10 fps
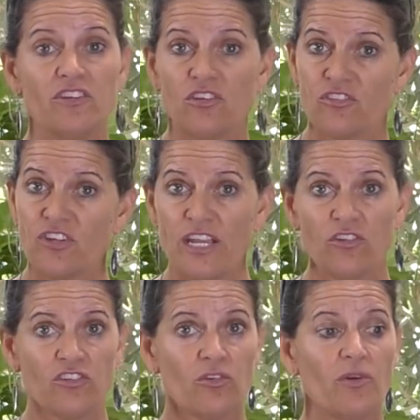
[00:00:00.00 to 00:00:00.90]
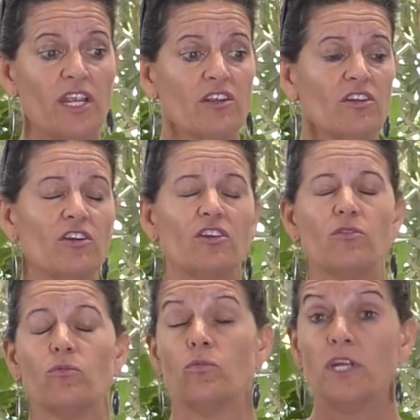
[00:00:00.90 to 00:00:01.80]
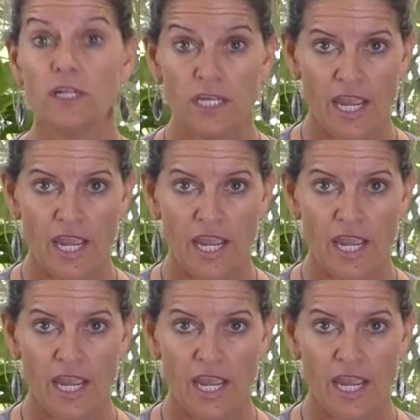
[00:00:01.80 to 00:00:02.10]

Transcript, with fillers: your cycles are irregular, you're really